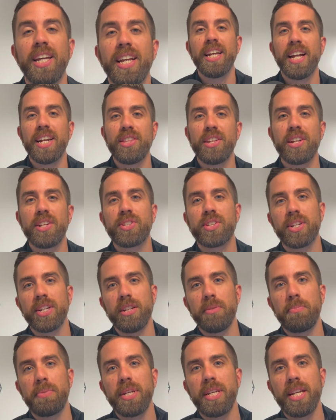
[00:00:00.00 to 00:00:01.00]
And then it's going
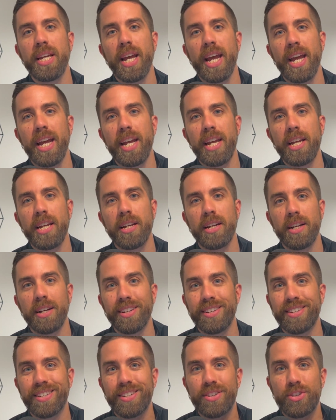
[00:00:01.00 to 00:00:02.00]
to be a
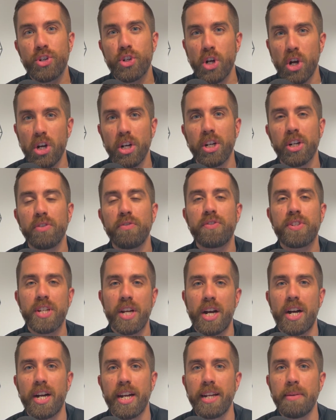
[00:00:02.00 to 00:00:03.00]
chunk of
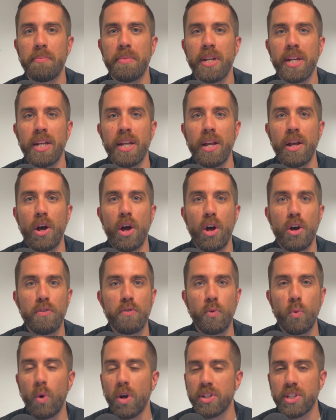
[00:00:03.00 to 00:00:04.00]
time of
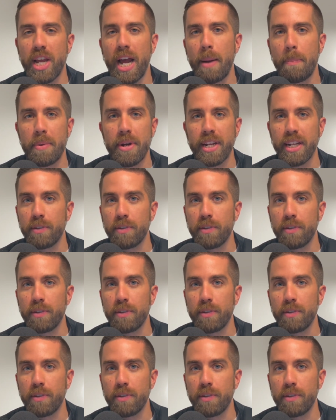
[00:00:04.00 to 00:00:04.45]
what's happening.